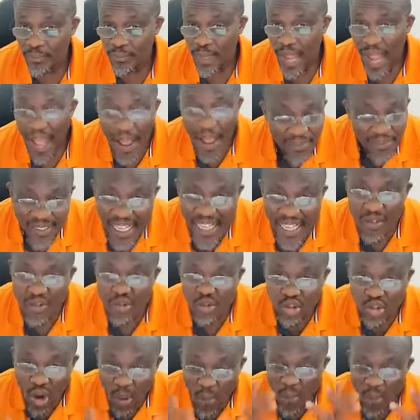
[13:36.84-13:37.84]
I'm telling you,
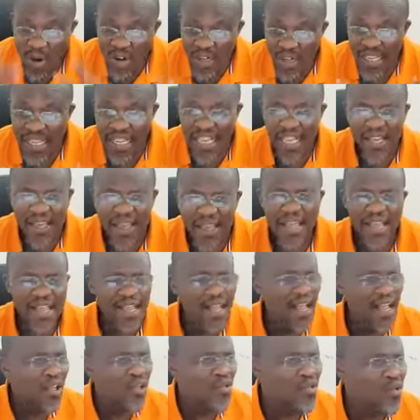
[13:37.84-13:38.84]
somebody
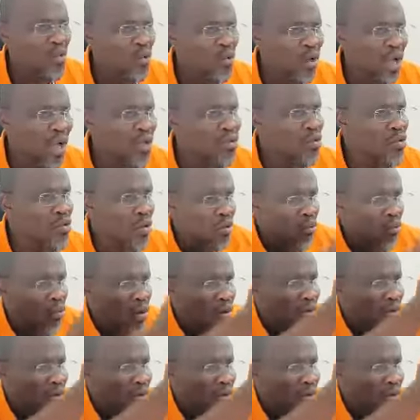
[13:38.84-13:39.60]
you you